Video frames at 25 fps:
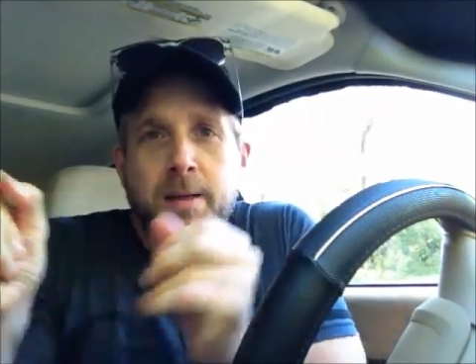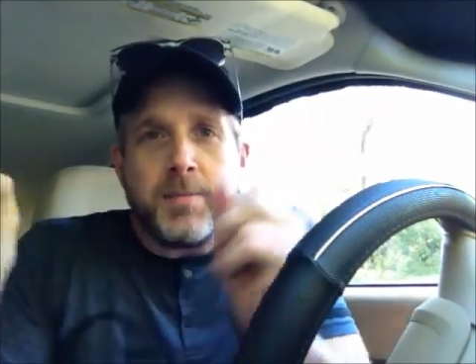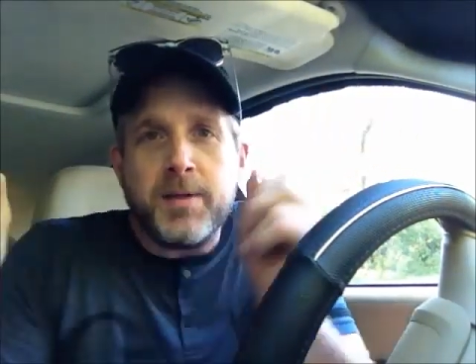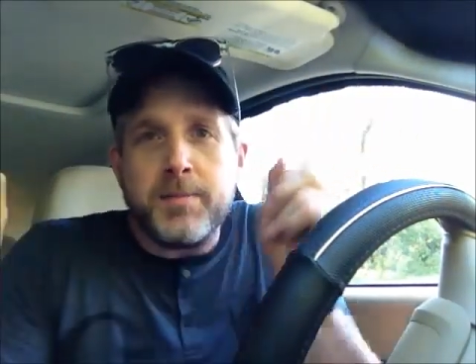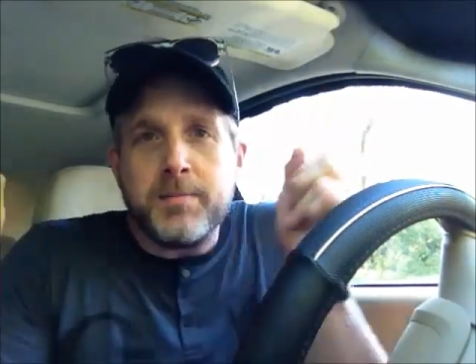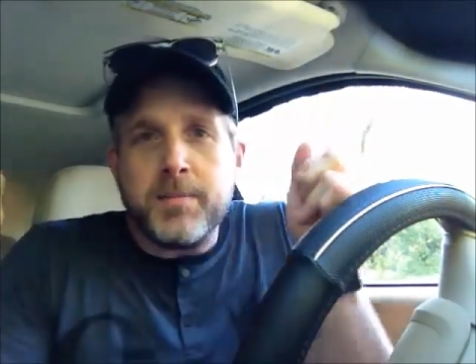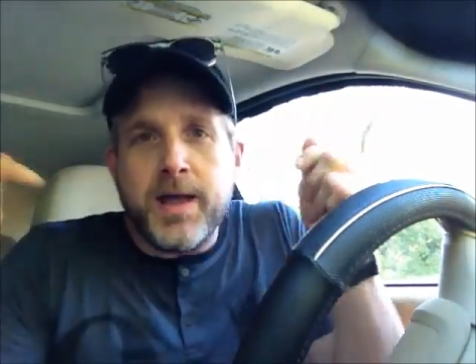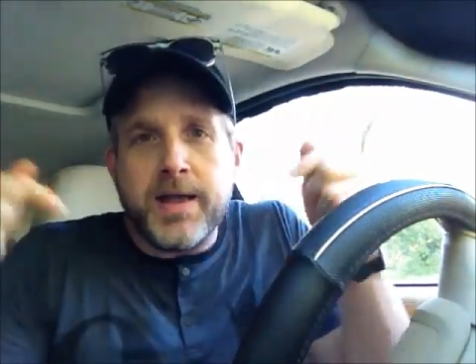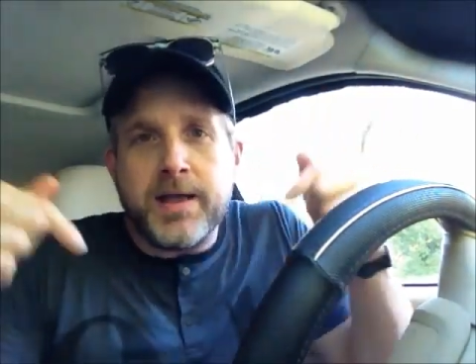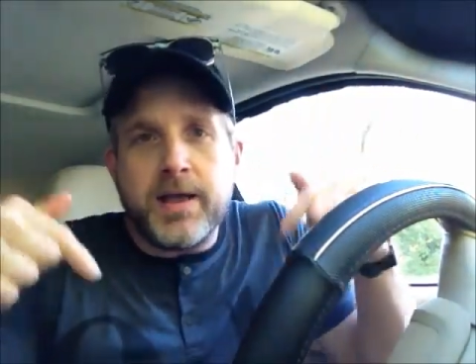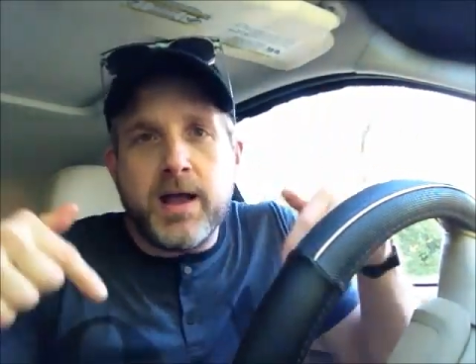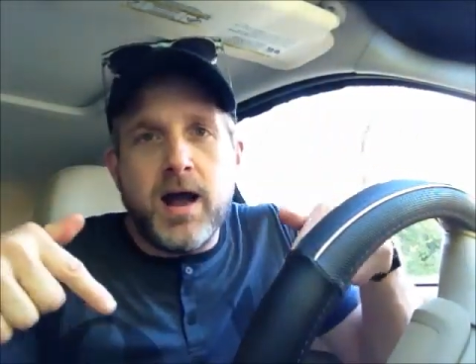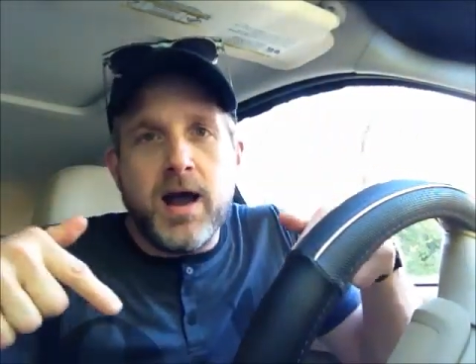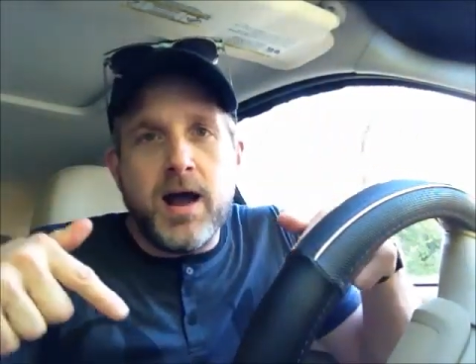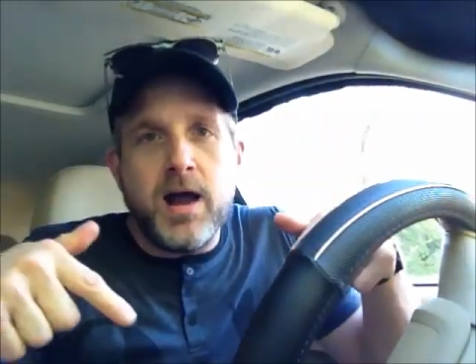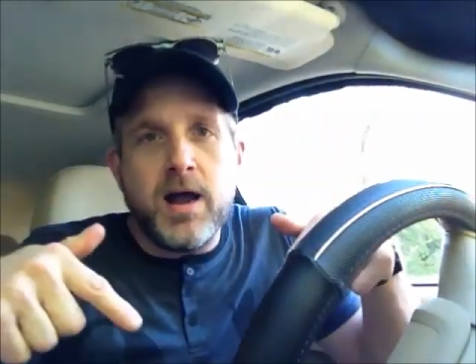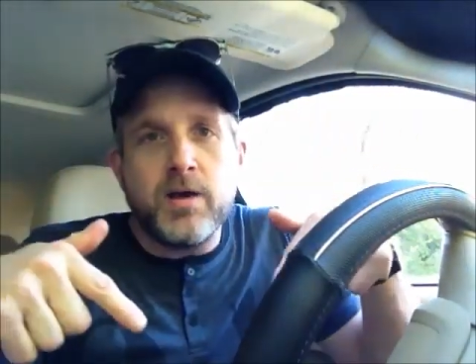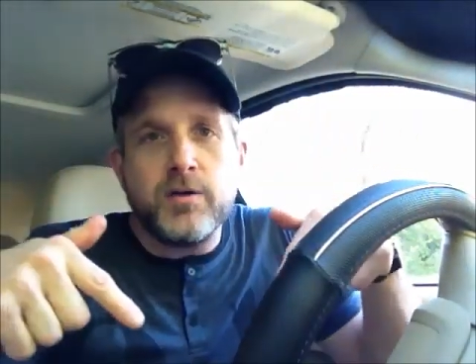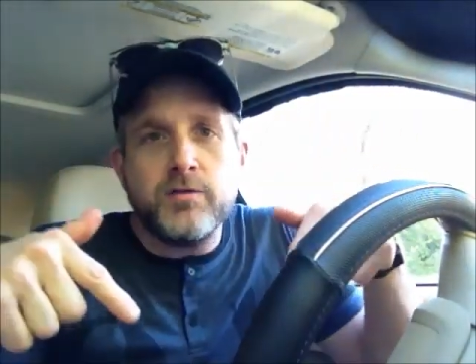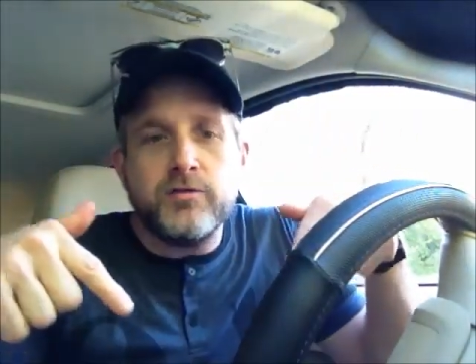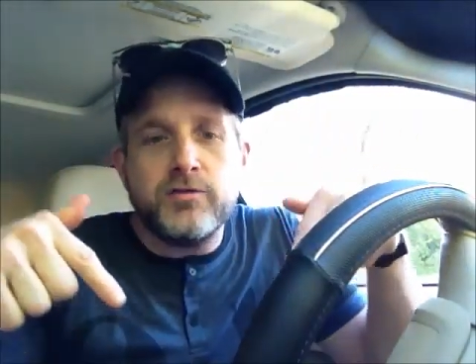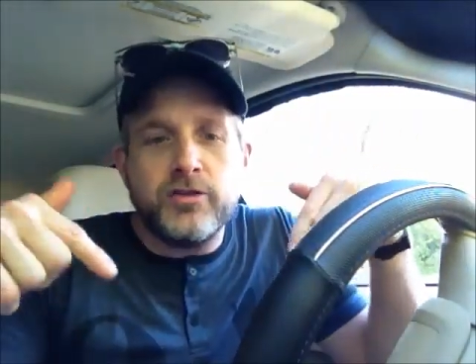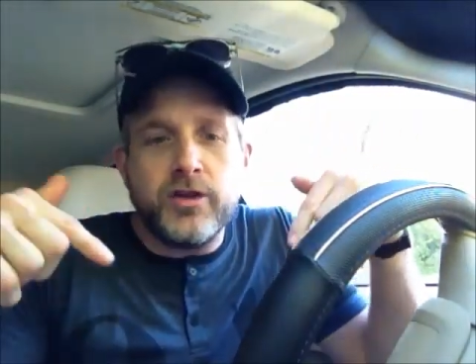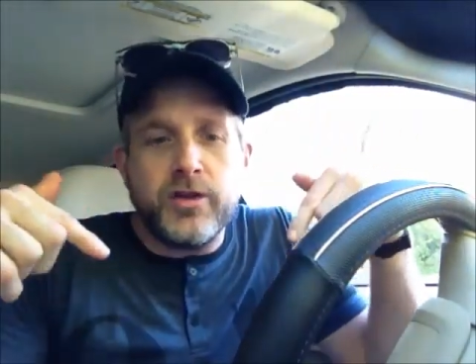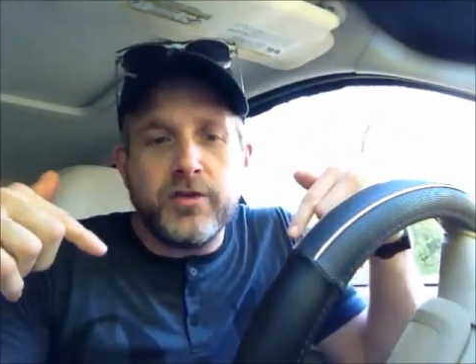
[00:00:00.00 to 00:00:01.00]
I'm in my
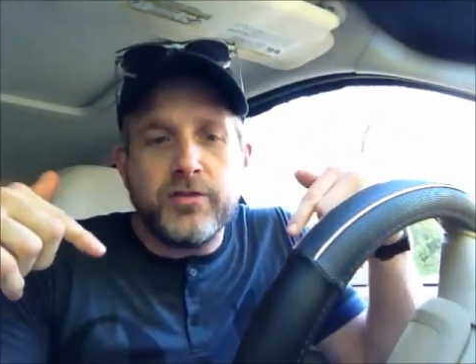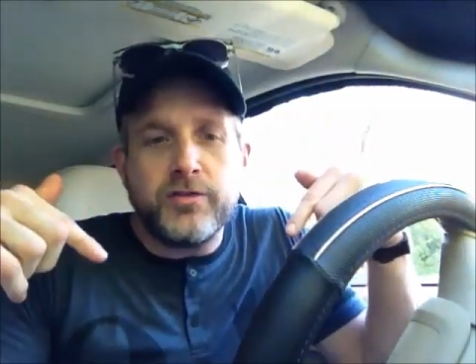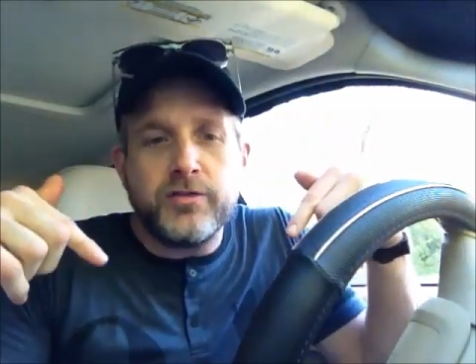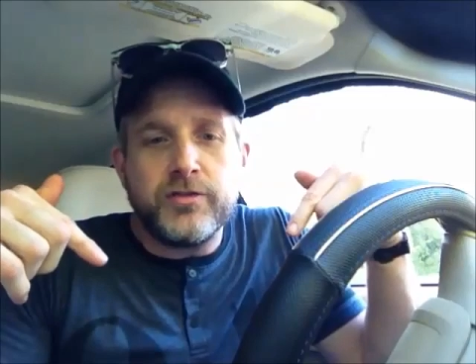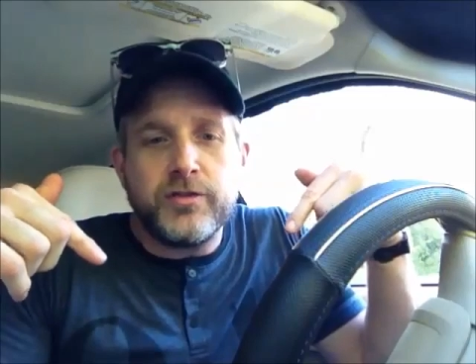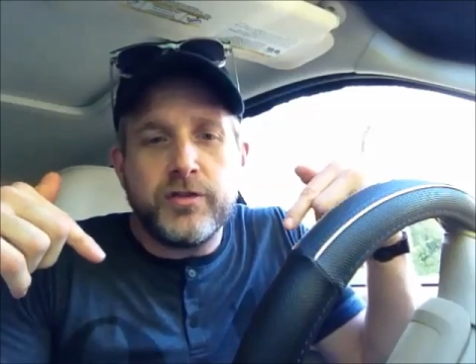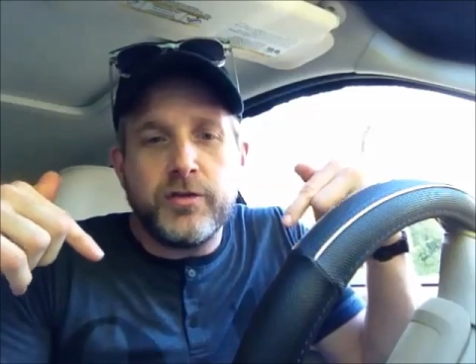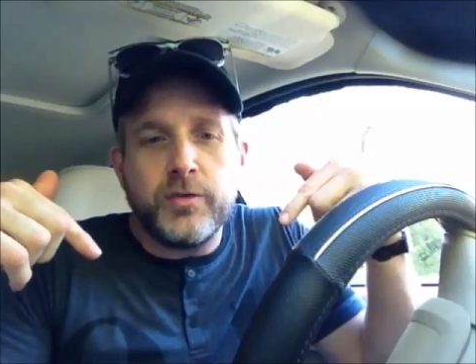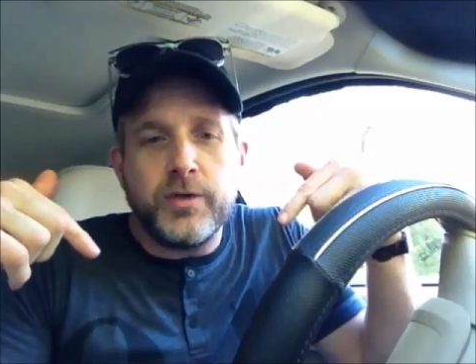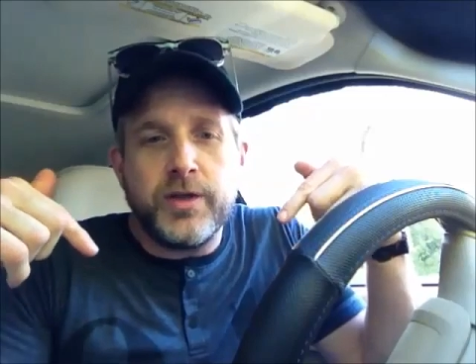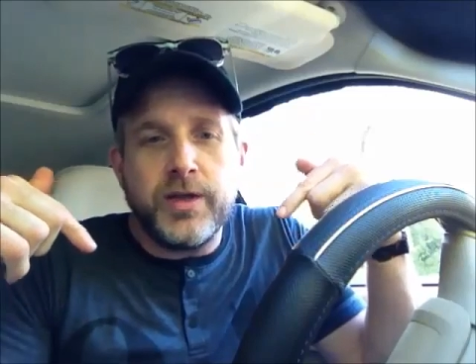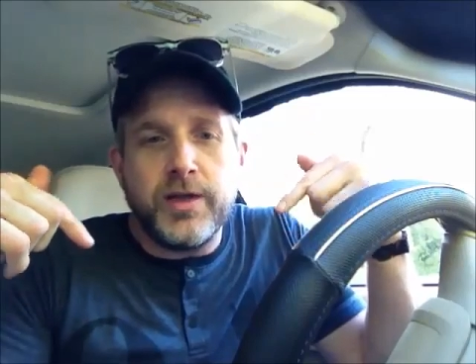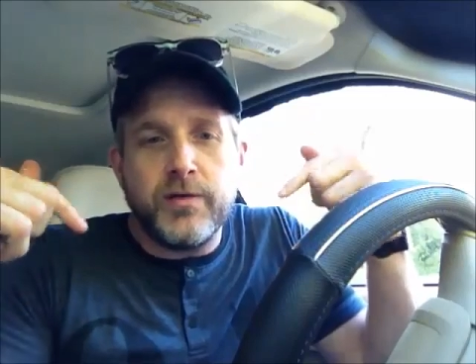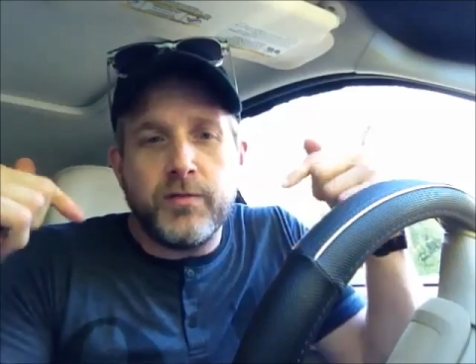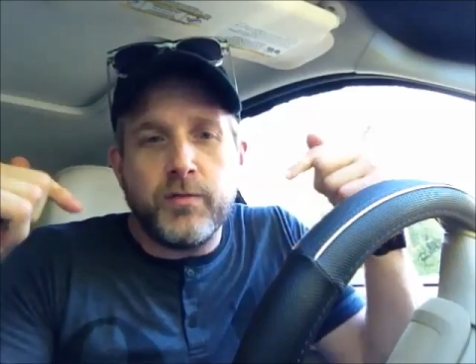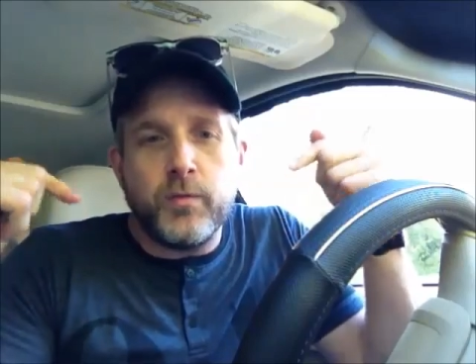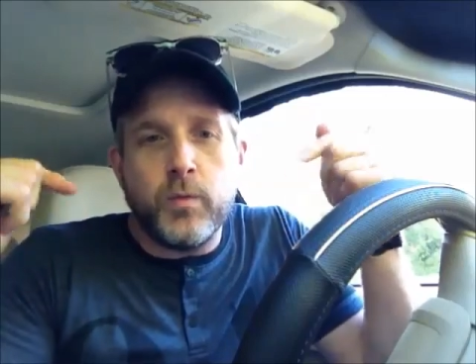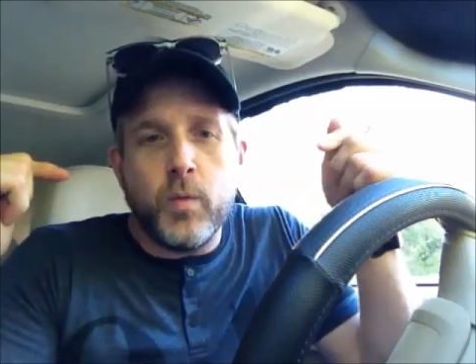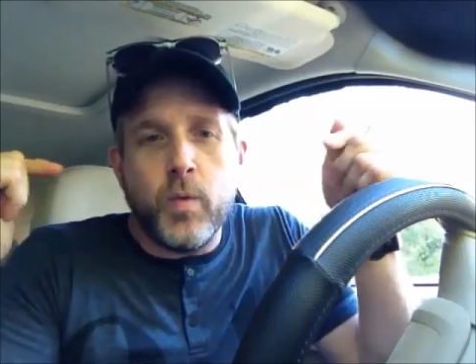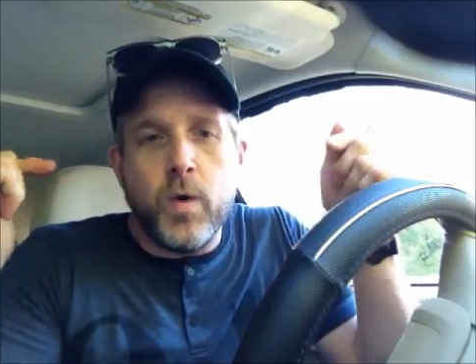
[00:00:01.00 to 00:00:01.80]
car just to give